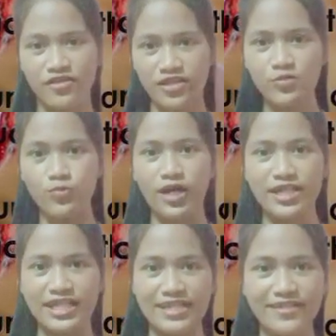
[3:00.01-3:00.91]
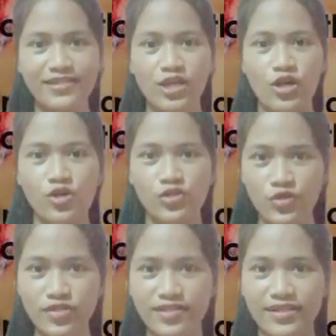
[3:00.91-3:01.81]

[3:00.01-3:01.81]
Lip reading: Third one is use